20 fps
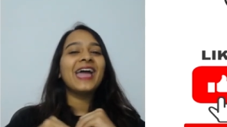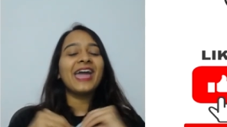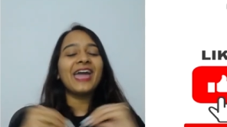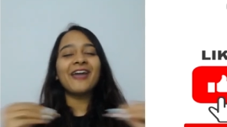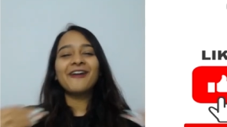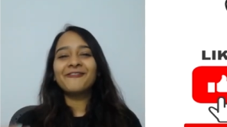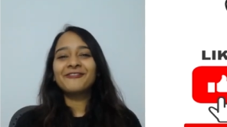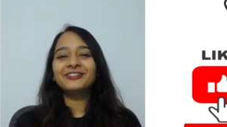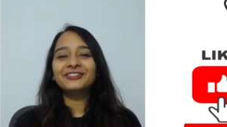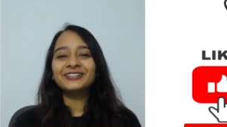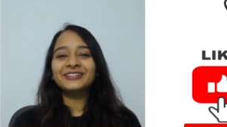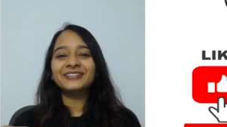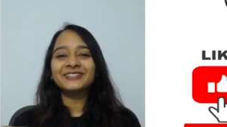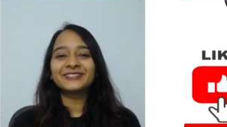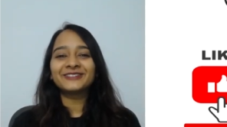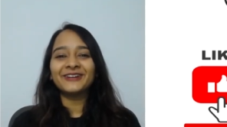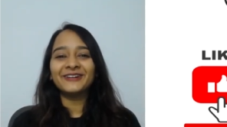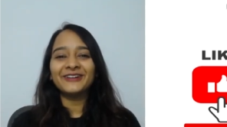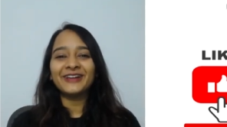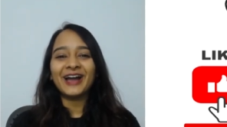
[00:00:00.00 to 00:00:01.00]
everything is
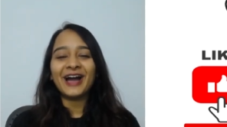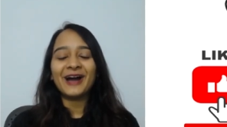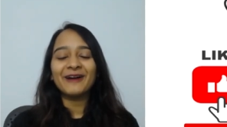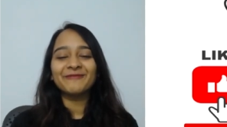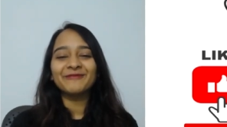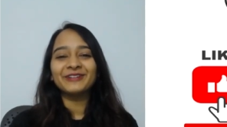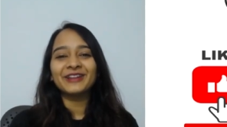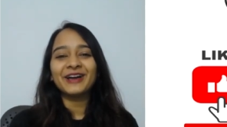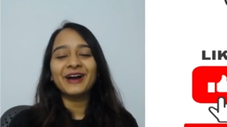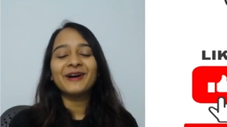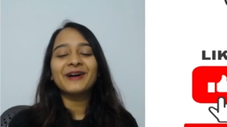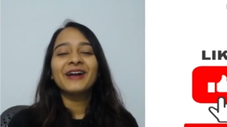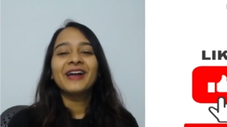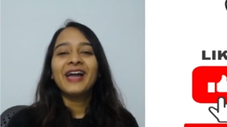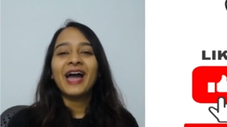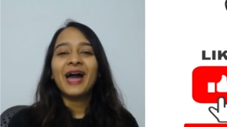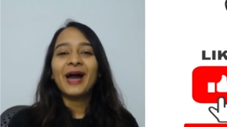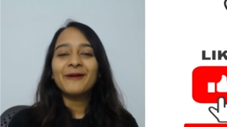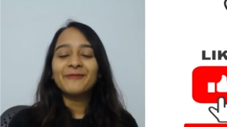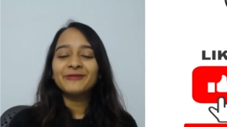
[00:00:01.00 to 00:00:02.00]
going to happen, uh,
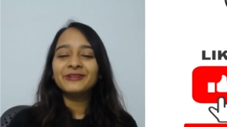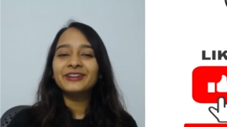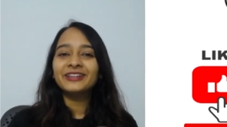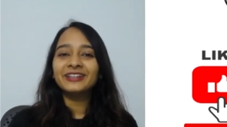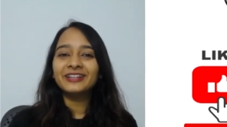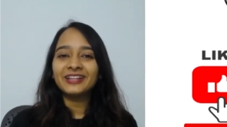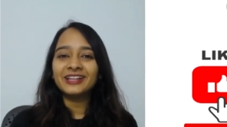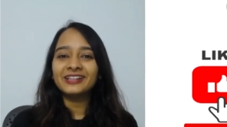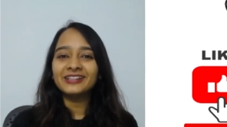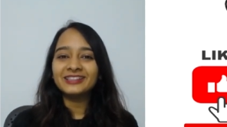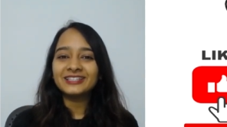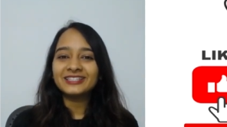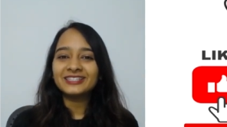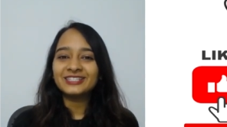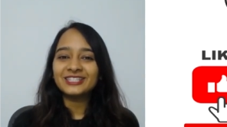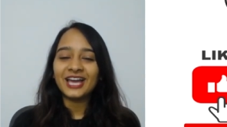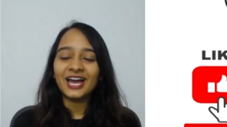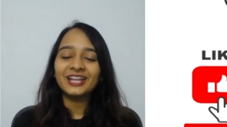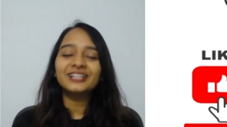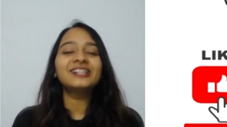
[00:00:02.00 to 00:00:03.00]
happen in, in this
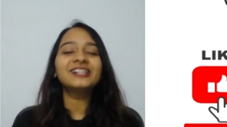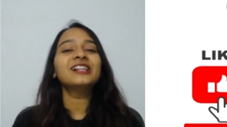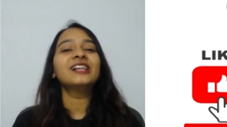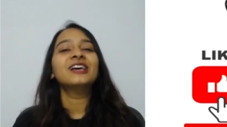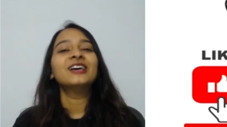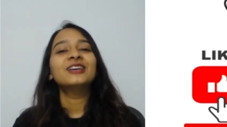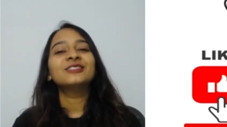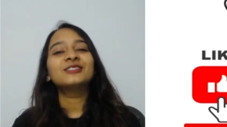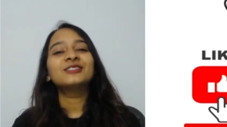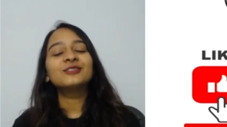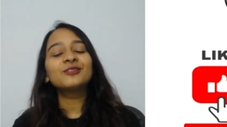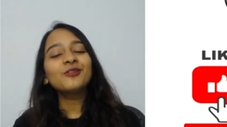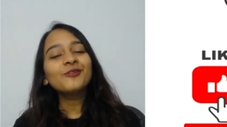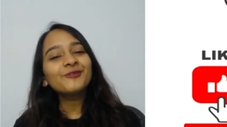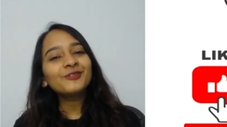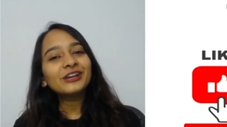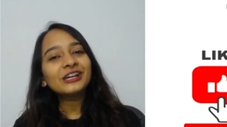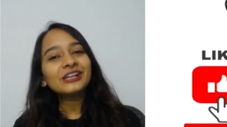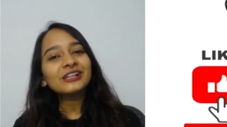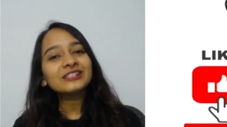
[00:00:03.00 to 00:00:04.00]
channel. So don't
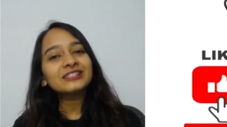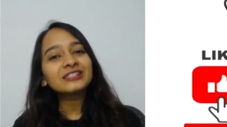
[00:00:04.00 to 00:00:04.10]
forget to